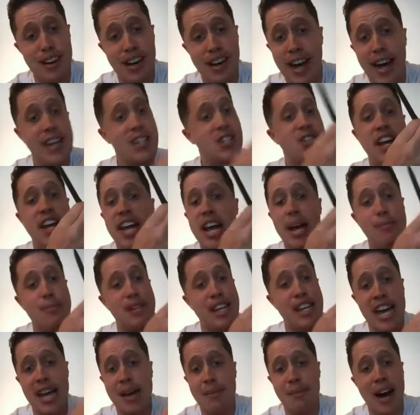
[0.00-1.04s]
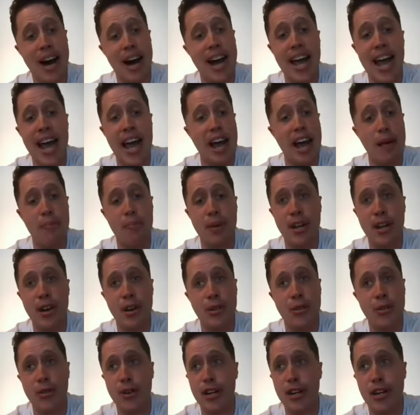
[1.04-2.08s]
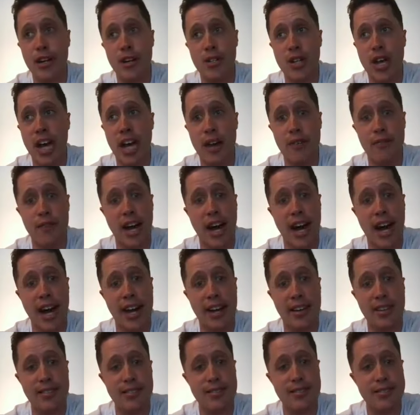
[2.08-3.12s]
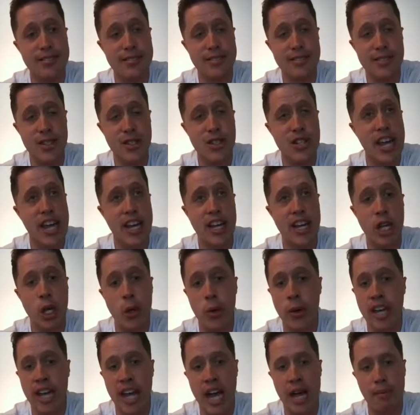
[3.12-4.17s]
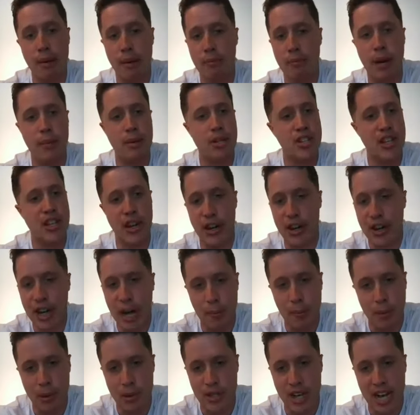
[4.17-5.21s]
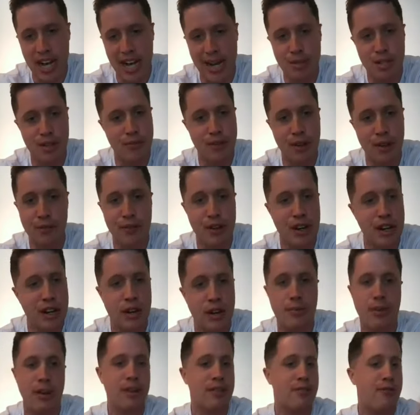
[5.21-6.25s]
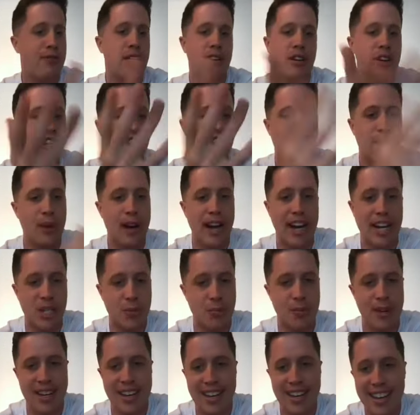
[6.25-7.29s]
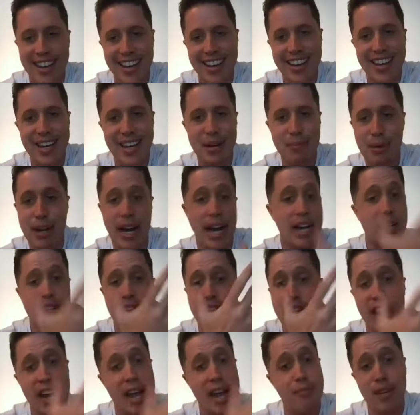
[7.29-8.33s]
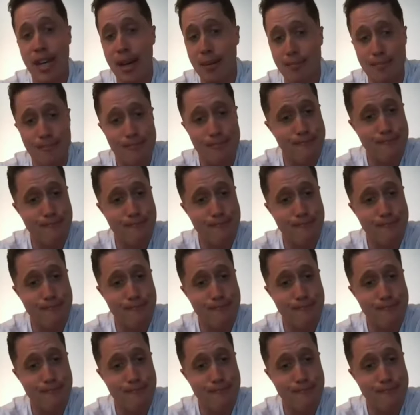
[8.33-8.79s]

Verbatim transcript: I say MDM. I have I've been here three years. I have not said UEM. I probably said it a couple times if if a, cu- if a customer asked me, but I just say MDM.